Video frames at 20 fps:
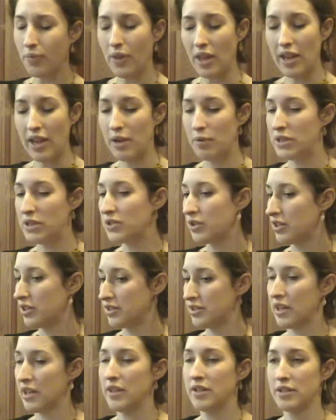And I went on and
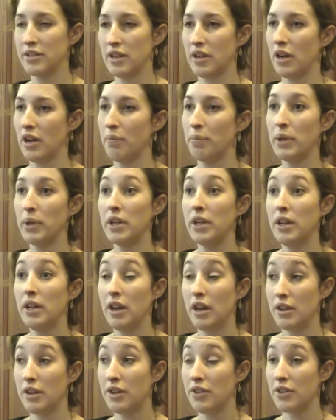set up
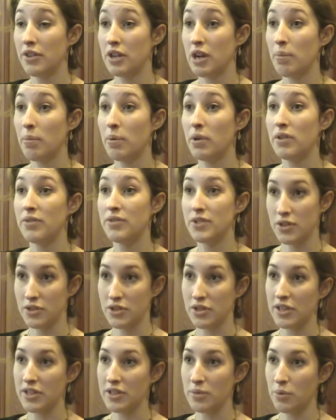another couple of
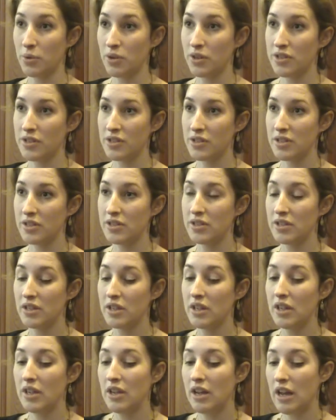social enterprises,
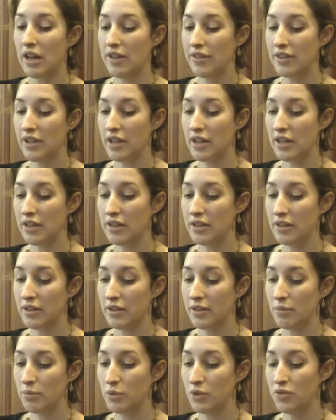and then
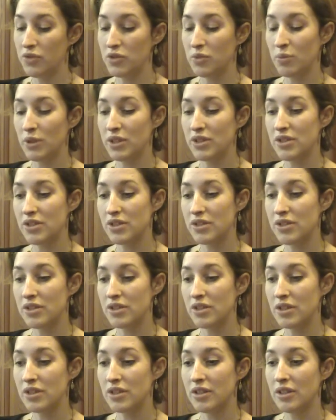moved to
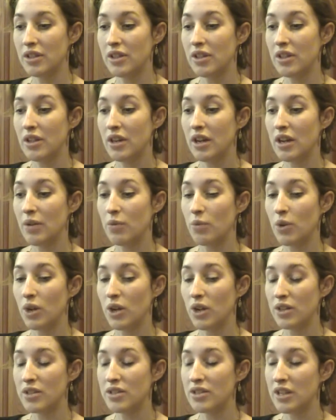Manchester and
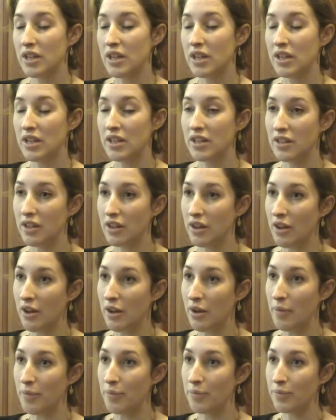worked in
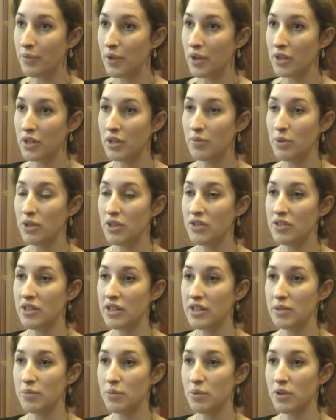a community
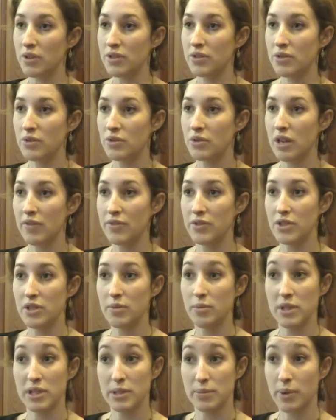enterprise called
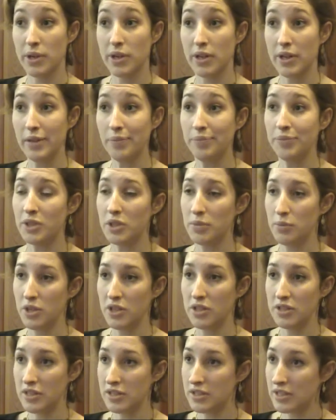Levenshulme Inspire
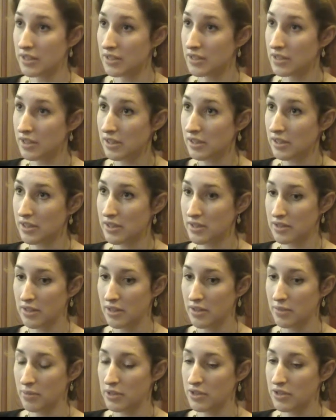Community Centre in
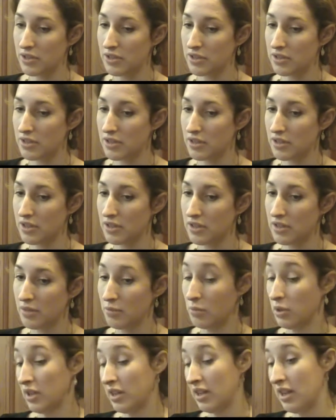South Manchester,
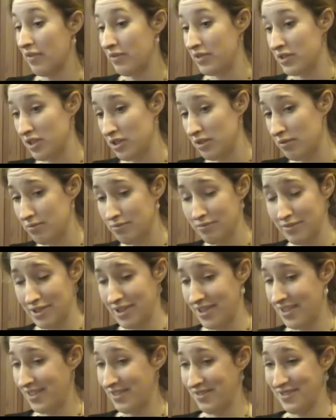well, in Levenshulme,
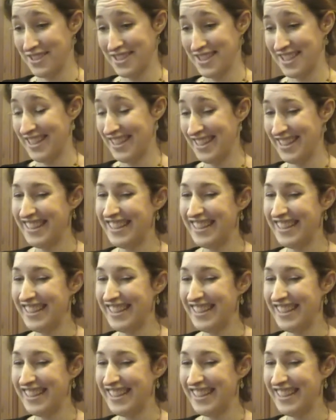obviously.